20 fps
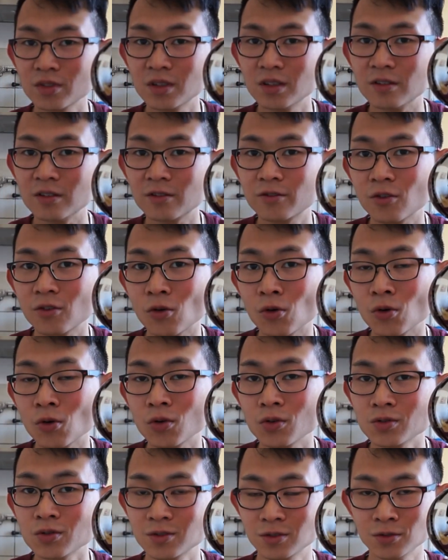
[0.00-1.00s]
the
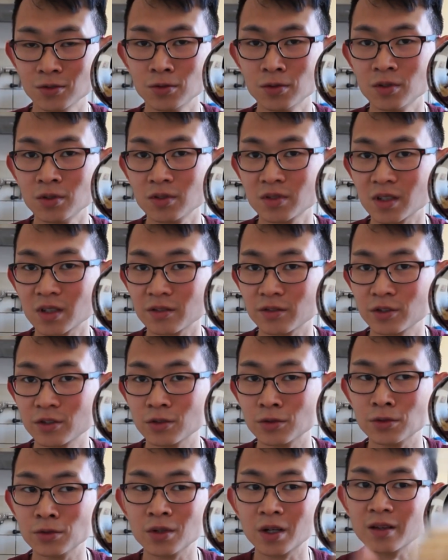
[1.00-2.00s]
4 noodles I've
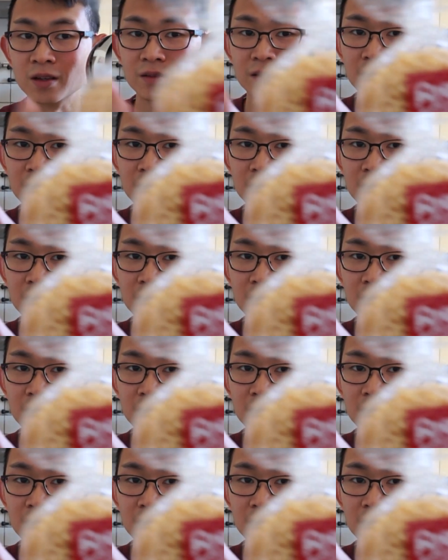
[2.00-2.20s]
shown you, I